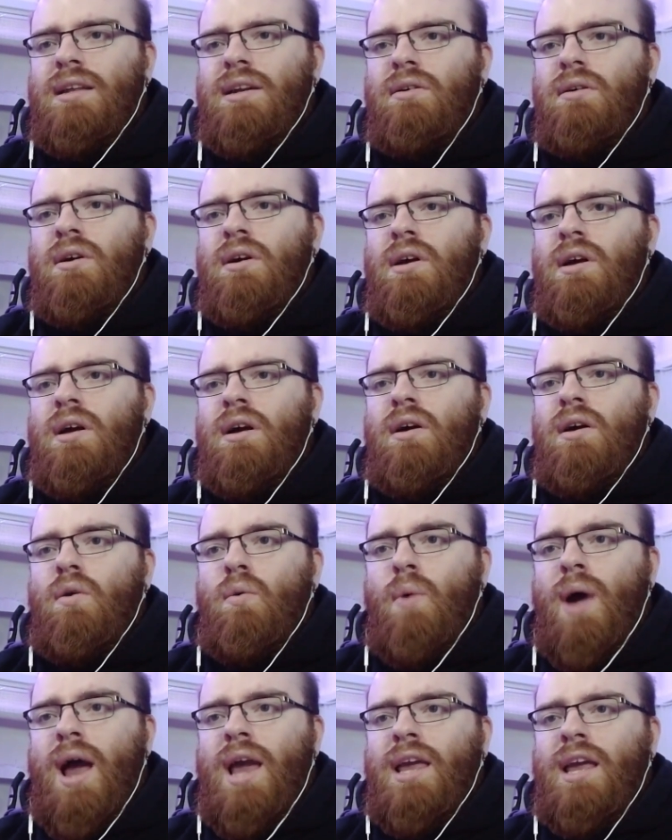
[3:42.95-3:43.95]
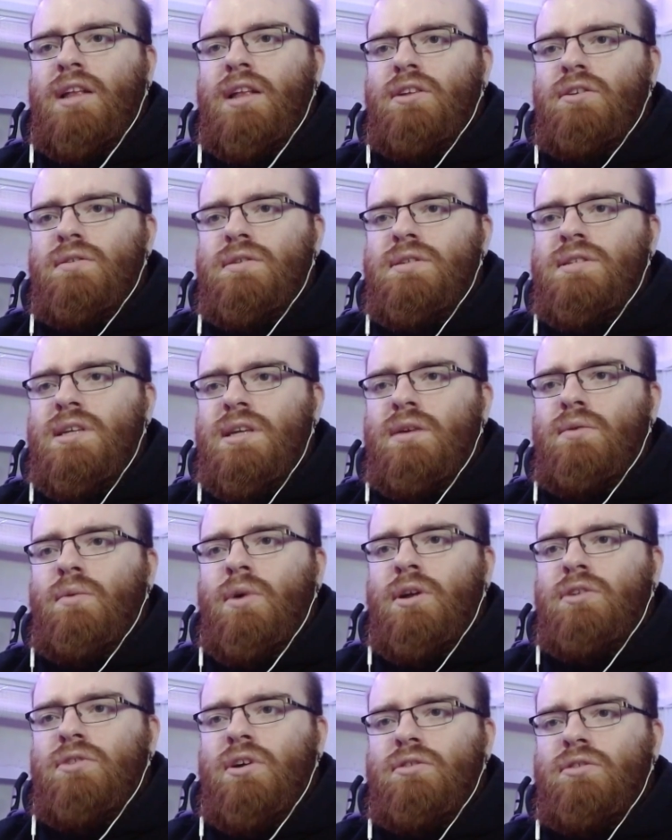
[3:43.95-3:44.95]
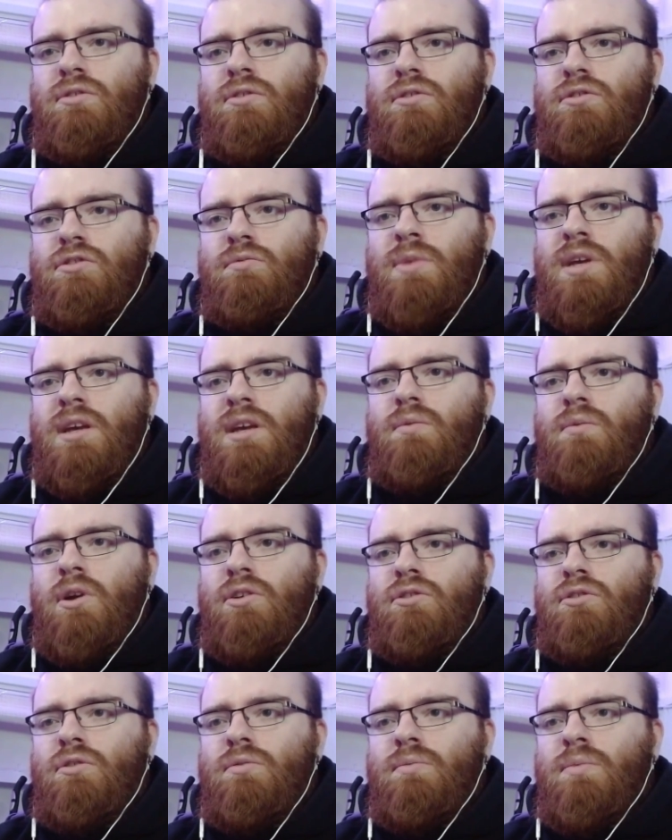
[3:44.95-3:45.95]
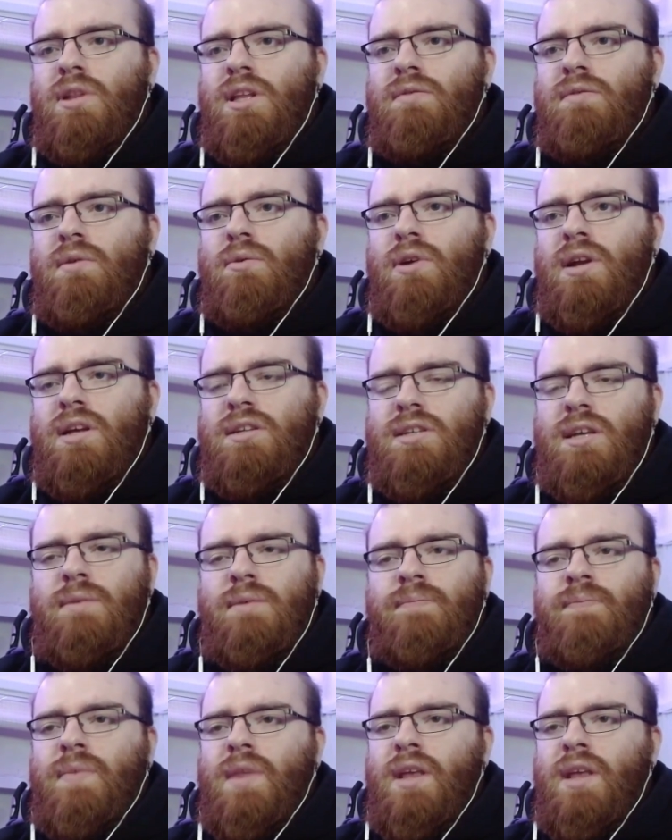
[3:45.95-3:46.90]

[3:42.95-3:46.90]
You know, why can't you see what you are doing to me when you don't believe a word I say?